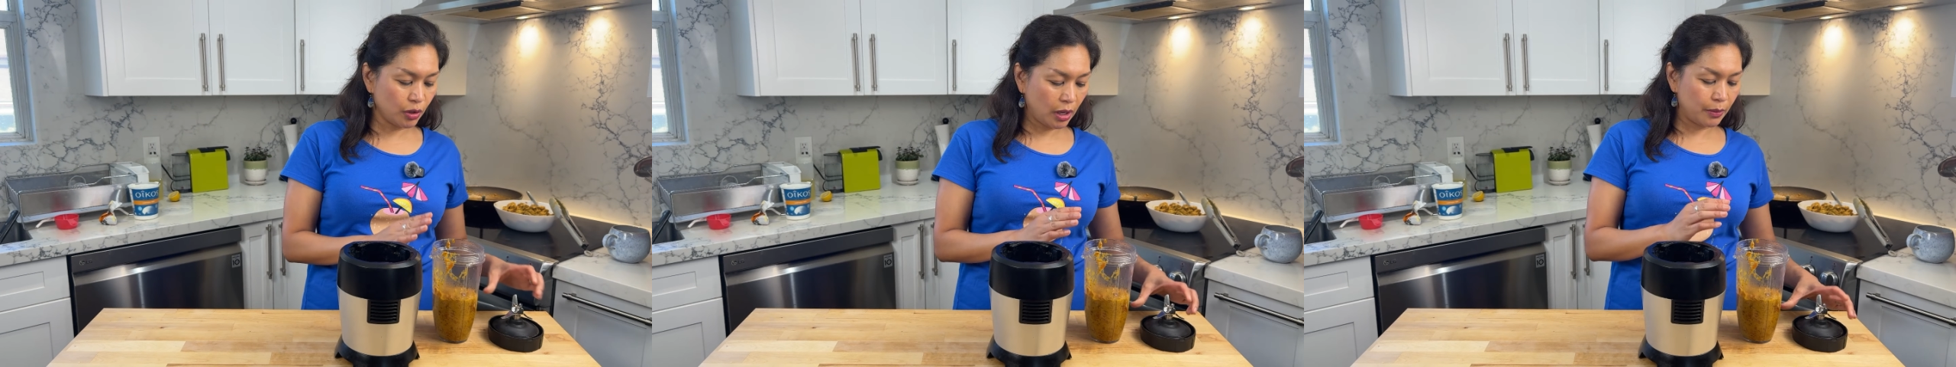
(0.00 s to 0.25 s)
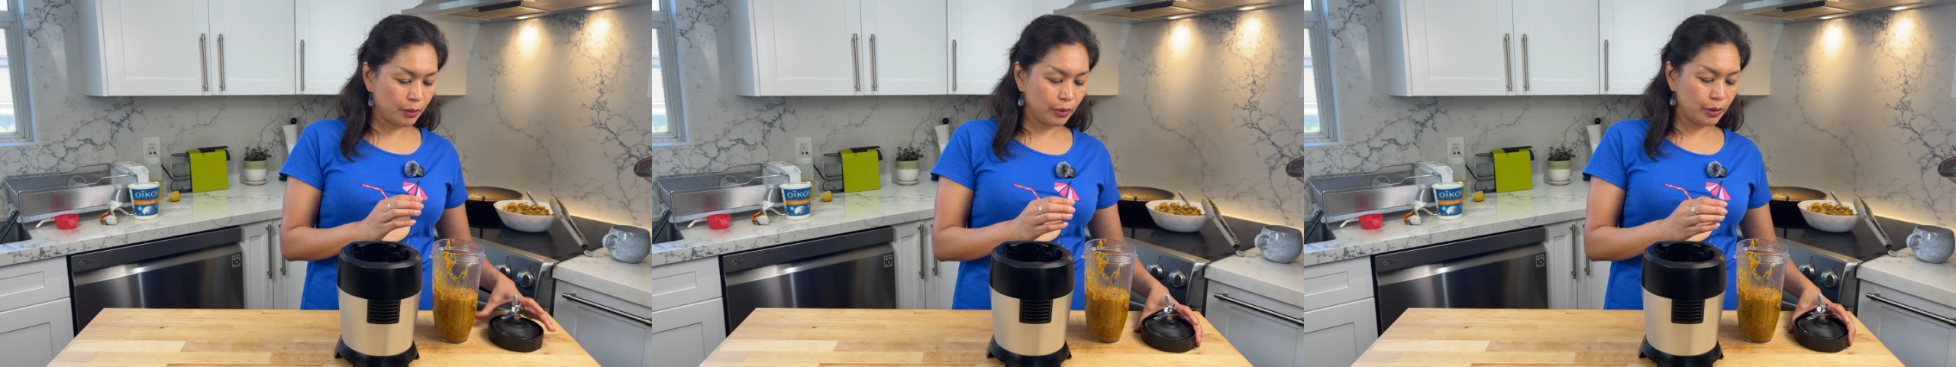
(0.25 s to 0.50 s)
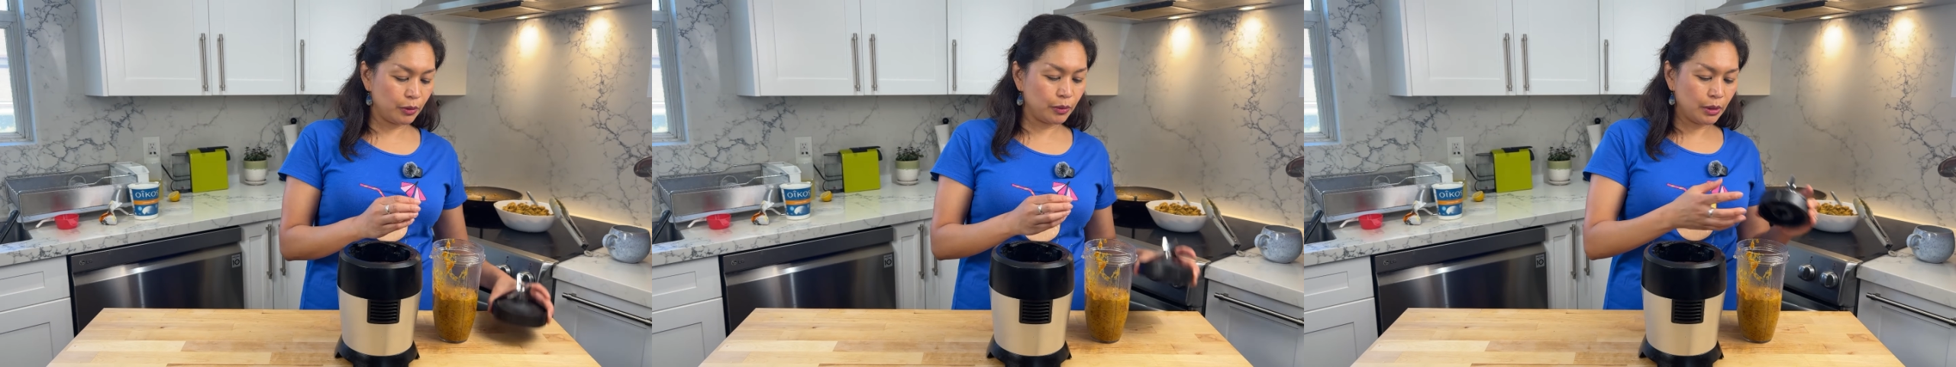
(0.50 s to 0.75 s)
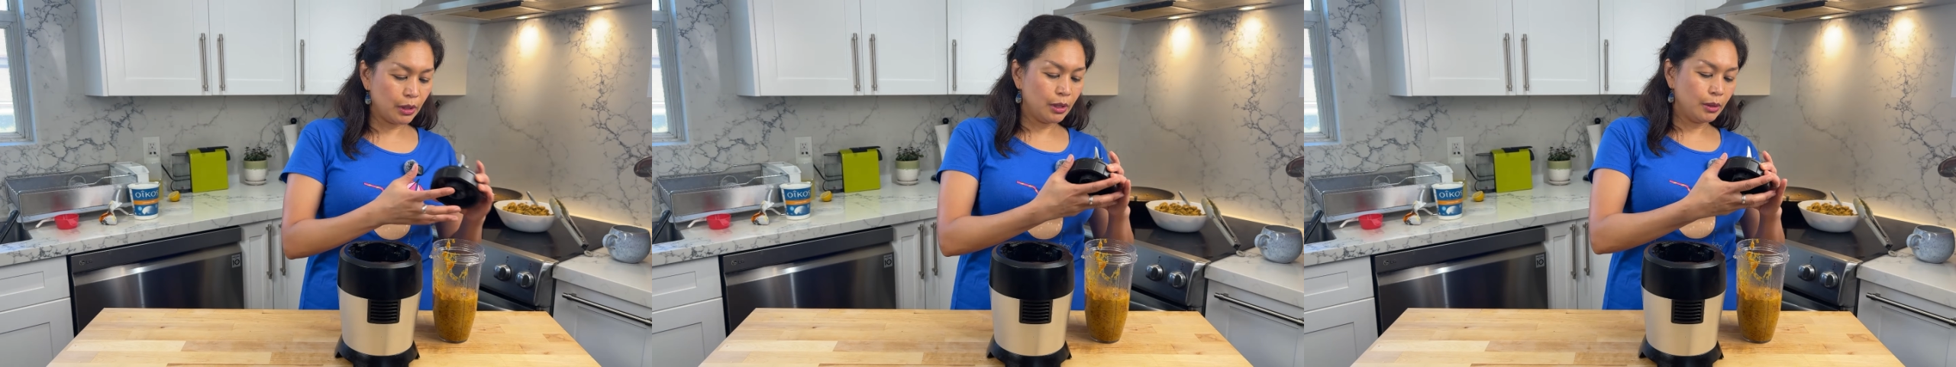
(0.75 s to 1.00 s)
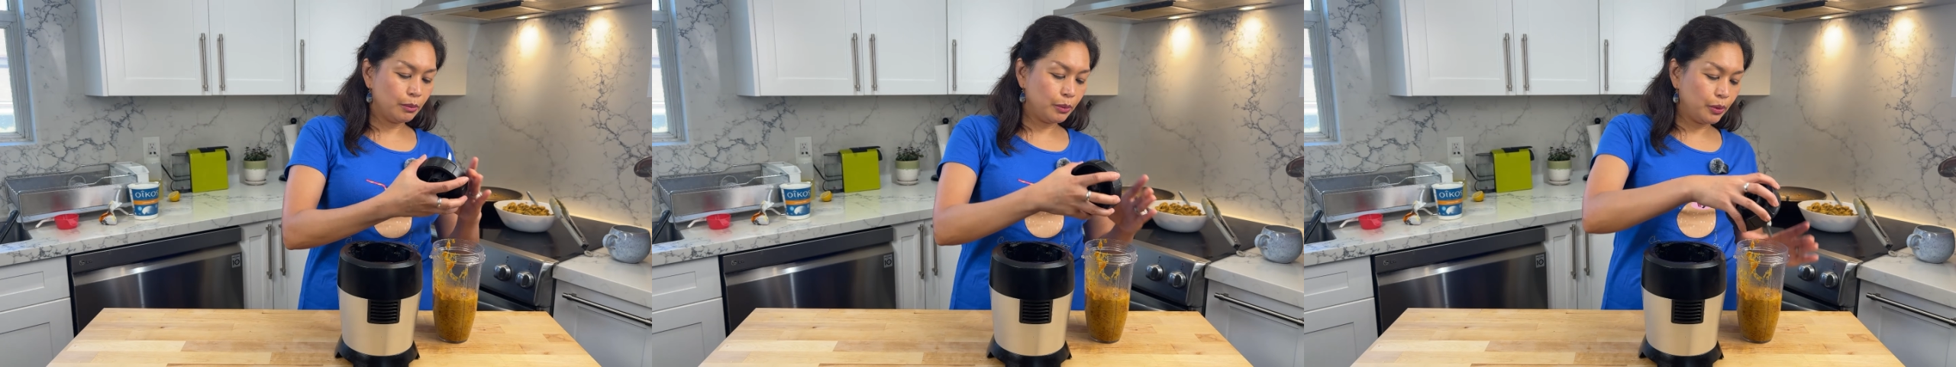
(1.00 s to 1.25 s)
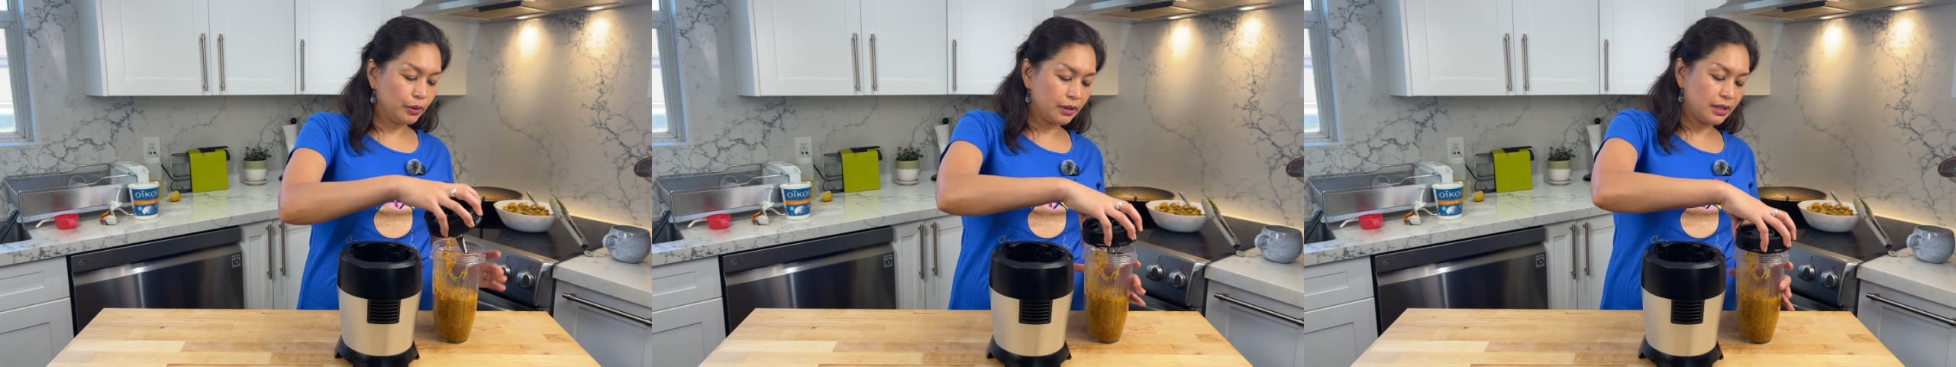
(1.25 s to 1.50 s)
I'm going to
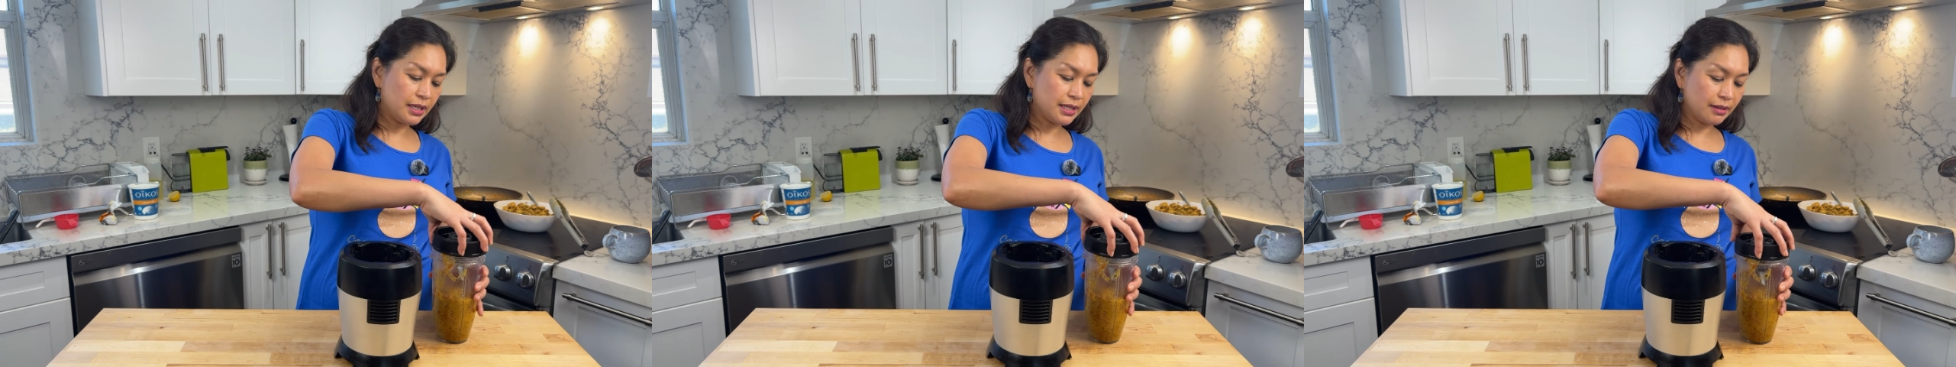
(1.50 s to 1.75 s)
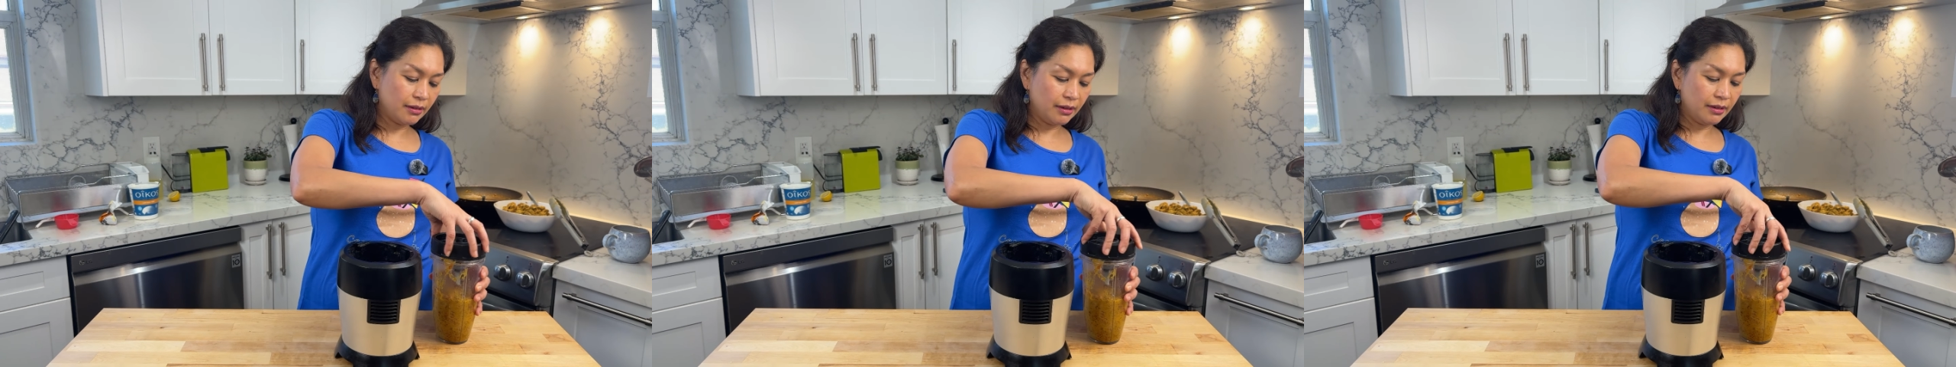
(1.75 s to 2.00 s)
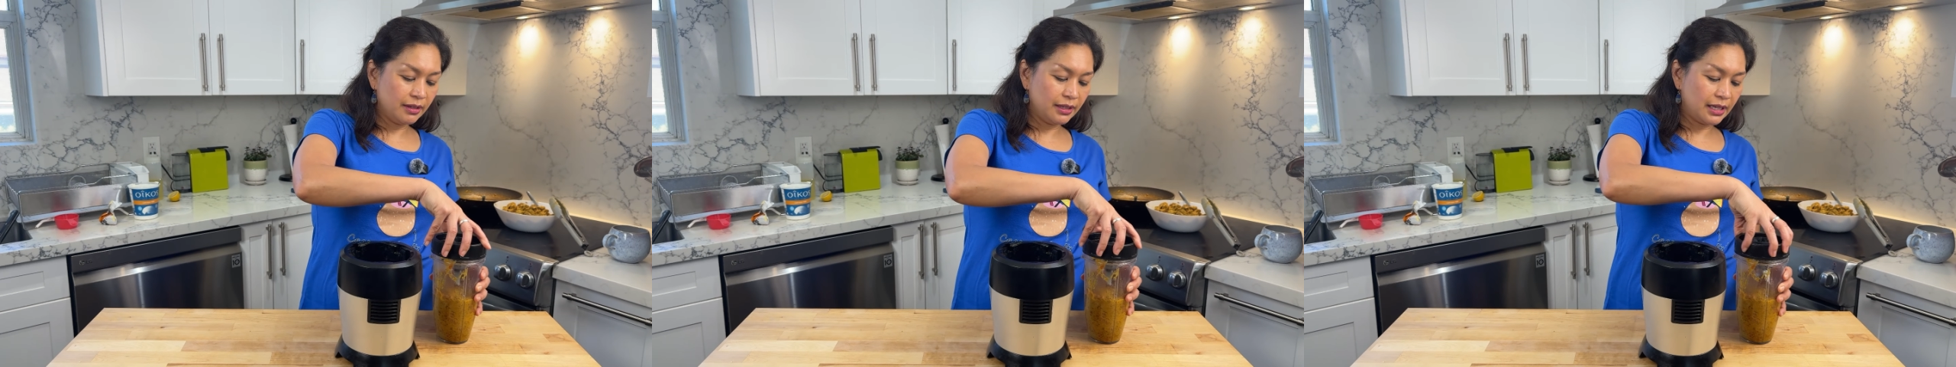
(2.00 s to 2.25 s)
put this on